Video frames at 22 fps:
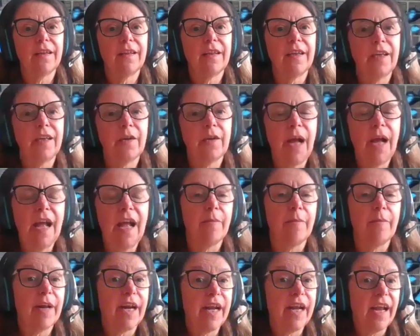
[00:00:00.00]
the UN,
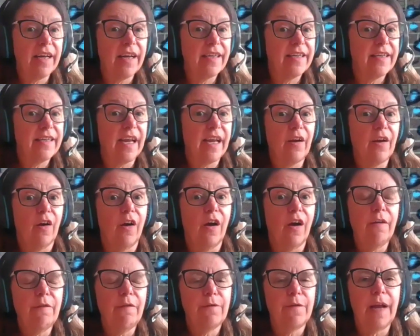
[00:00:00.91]
but I had a day
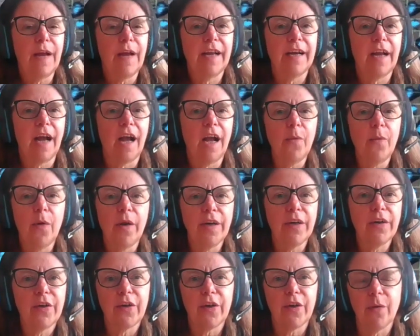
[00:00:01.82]
off and I
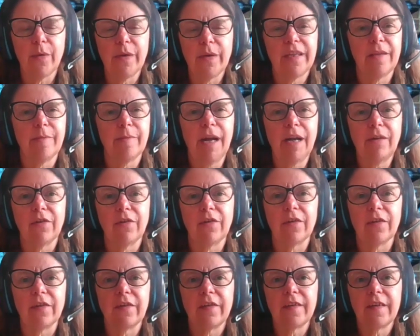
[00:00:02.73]
wanted to go into the mountains.
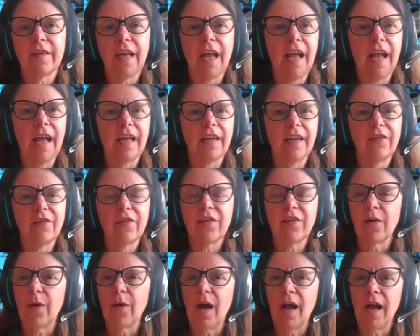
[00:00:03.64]
And
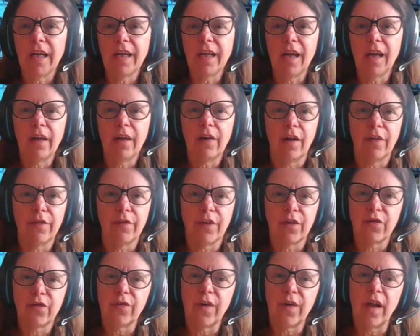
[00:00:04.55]
so I got on the
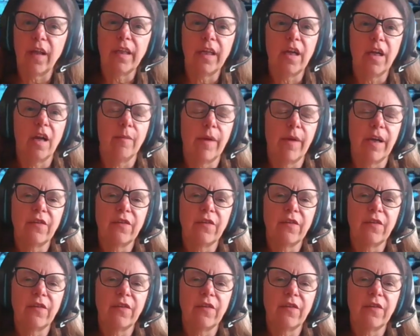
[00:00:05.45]
trolley on my